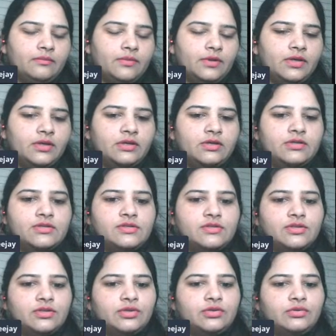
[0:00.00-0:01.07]

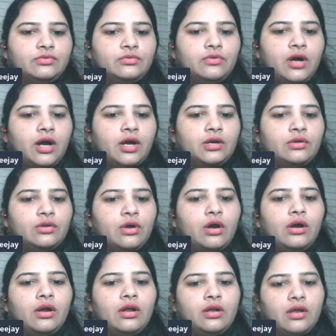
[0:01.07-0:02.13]
because you are
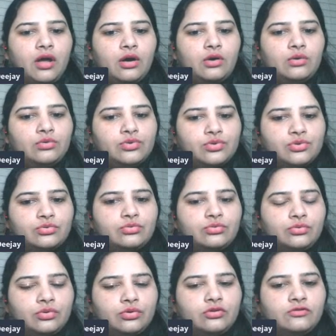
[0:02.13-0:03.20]
not allowed to
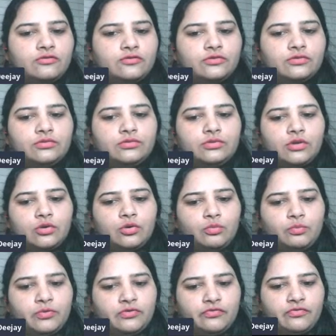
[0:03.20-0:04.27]
cook food on
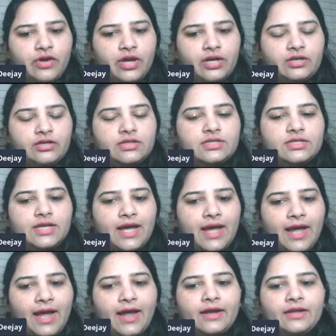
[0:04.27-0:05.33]
open fires,
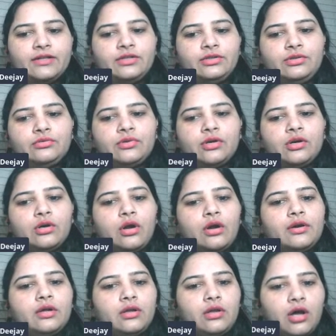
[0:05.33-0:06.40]
and you are
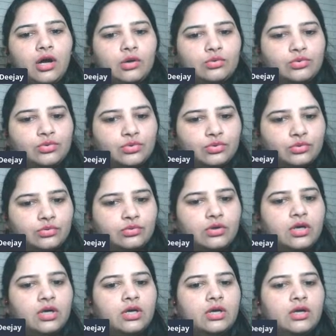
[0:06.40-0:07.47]
not allowed to
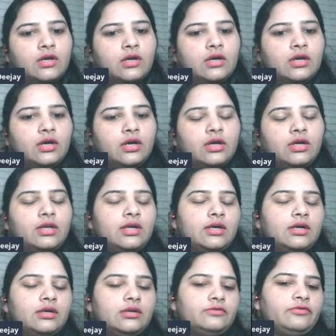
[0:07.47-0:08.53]

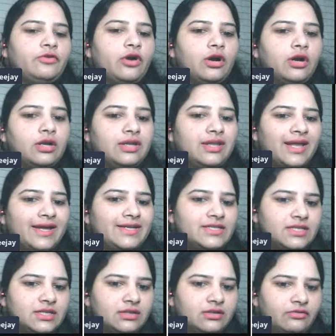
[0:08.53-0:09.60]
for
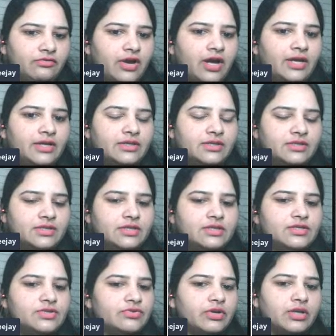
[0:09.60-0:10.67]
lighting the fires
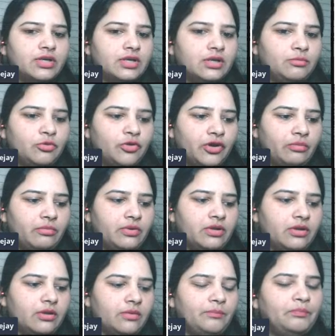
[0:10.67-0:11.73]
is strictly
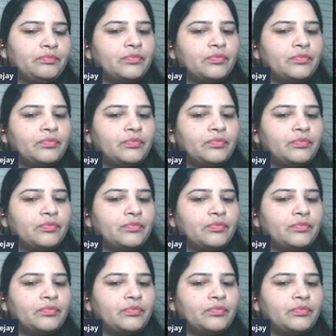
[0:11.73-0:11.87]
prohibited.